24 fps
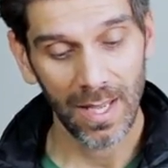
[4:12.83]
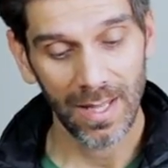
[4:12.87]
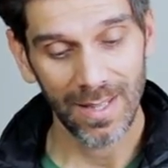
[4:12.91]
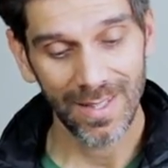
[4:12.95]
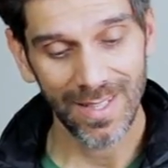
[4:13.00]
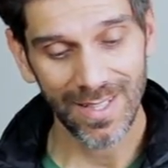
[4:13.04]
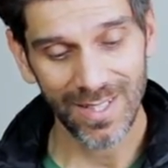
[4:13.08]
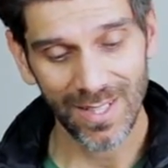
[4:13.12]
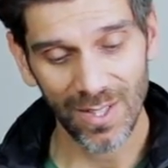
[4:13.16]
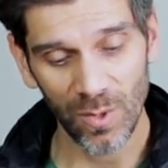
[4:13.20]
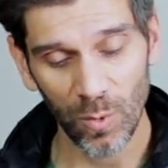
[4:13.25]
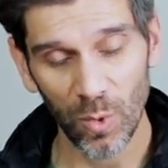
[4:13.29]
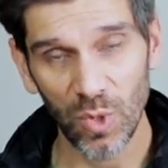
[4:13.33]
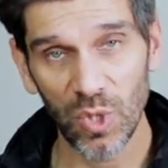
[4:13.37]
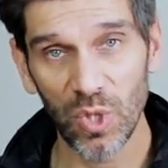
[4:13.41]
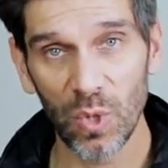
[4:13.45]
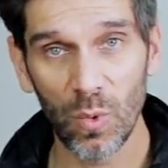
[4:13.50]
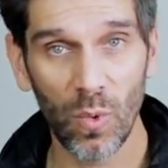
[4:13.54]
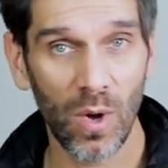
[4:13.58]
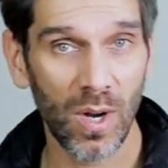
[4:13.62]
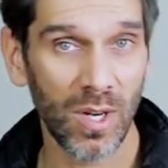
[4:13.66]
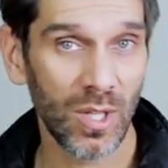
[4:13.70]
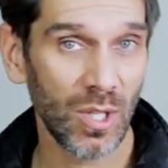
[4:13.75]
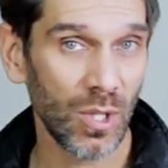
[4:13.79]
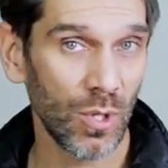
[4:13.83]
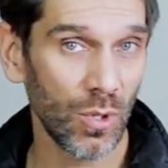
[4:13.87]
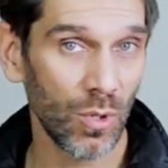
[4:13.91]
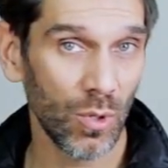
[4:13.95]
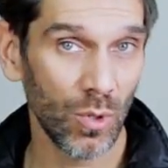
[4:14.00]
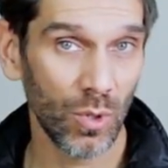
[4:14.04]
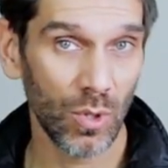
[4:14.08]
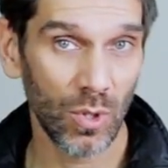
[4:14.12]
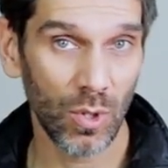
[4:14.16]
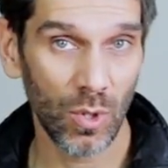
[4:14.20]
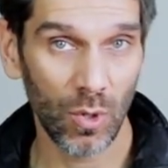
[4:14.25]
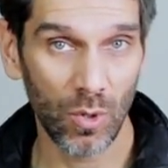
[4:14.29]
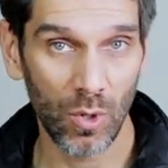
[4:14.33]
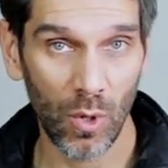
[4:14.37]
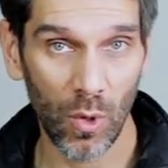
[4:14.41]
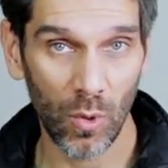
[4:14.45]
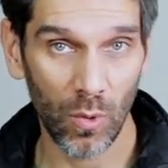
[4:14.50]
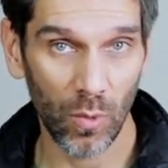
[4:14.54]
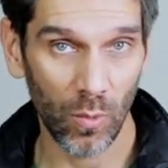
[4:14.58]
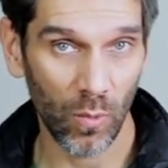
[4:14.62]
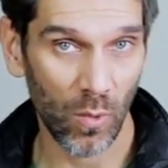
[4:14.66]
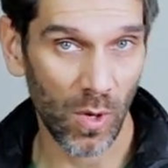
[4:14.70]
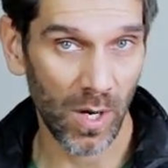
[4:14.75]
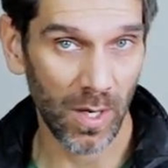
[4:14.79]
This is what you want to use. You
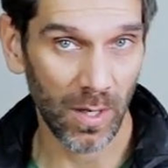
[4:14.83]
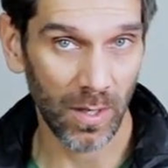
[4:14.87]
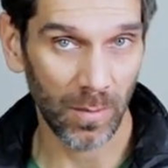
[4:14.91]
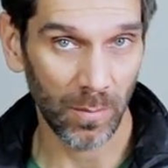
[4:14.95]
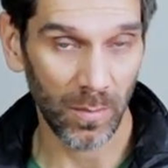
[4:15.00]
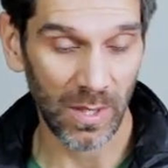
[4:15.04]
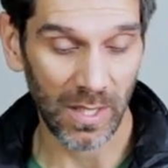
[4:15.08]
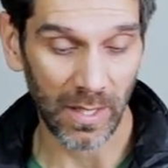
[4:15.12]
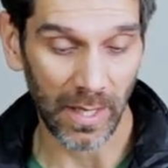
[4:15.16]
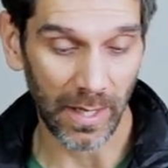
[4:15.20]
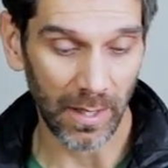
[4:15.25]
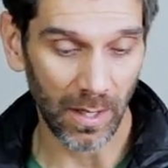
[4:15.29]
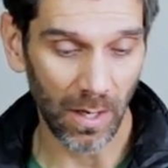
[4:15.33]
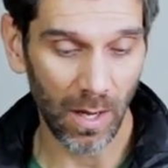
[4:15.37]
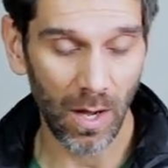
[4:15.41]
don't want to be like,